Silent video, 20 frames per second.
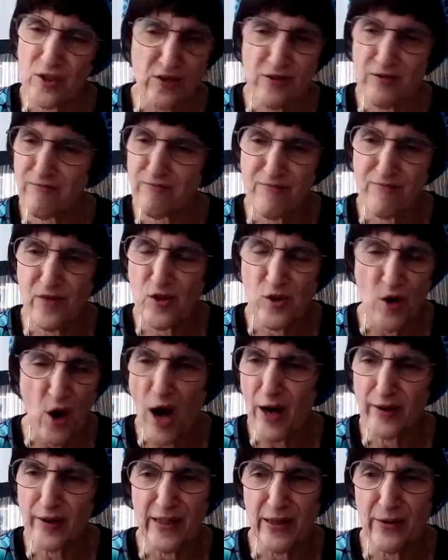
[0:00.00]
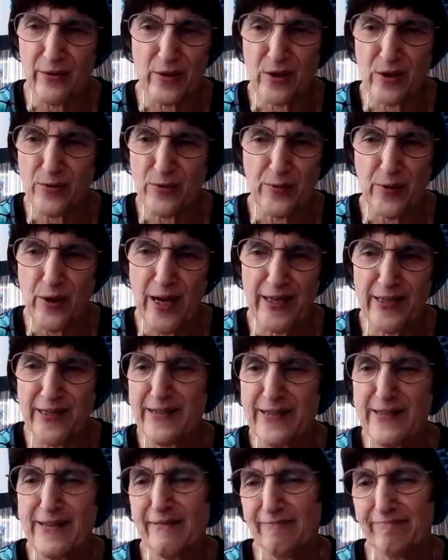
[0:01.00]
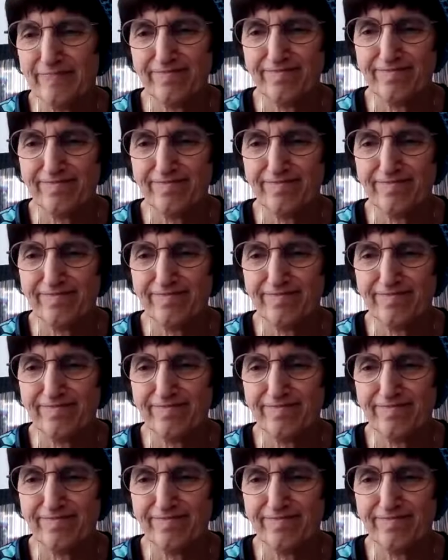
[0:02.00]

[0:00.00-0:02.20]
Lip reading: just shocked. I was surprised.